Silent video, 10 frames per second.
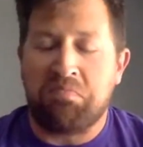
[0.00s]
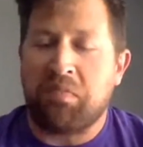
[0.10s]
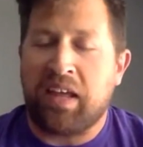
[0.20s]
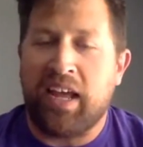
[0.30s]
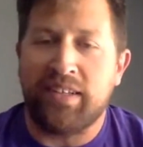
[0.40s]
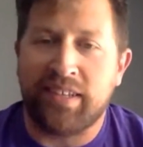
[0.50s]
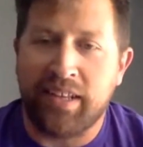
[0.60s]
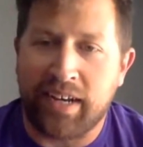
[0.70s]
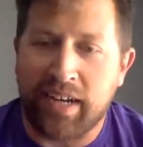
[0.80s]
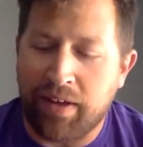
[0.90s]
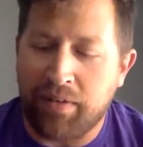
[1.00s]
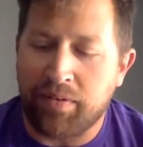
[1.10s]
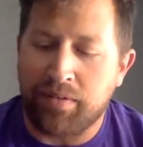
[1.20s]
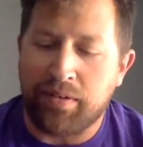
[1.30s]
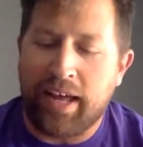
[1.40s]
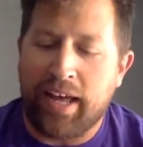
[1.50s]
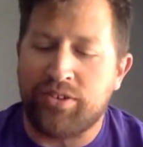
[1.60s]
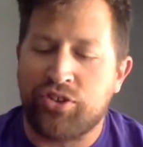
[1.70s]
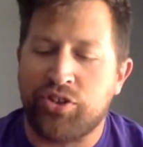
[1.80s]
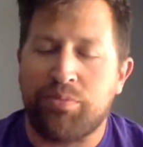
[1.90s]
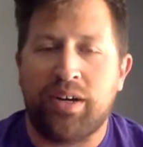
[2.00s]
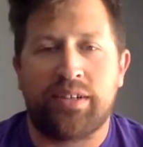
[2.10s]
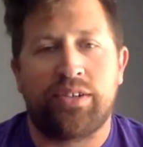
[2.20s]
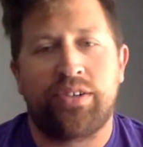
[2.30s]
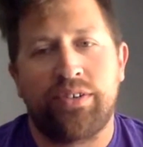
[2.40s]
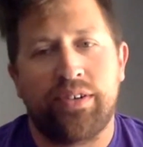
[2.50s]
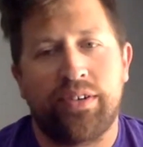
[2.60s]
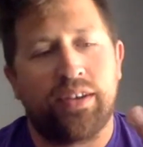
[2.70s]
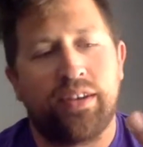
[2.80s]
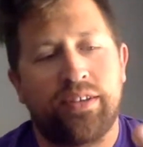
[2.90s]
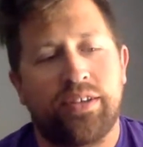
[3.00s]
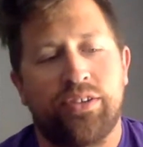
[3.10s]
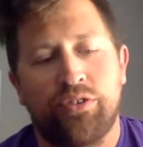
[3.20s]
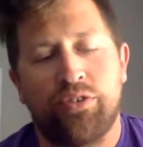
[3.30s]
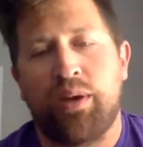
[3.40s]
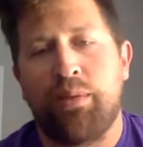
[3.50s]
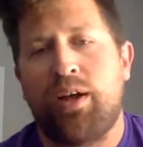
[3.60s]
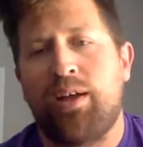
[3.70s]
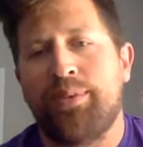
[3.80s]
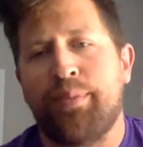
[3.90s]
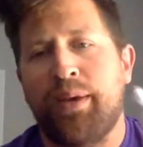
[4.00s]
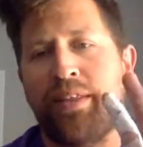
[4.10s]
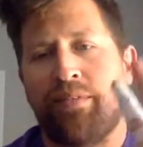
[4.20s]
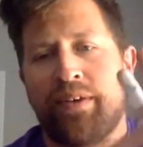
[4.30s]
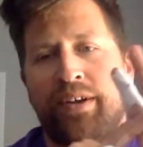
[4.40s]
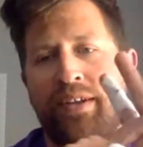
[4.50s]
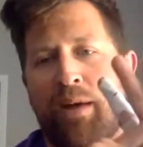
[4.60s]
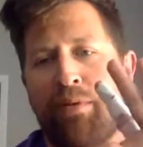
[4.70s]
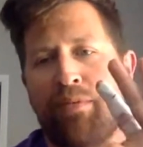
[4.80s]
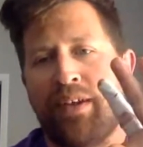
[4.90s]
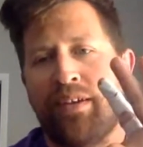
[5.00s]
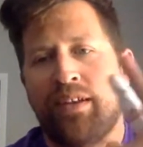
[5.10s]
can't say that I've ever had too much to do with my palms. Maybe the very top of it.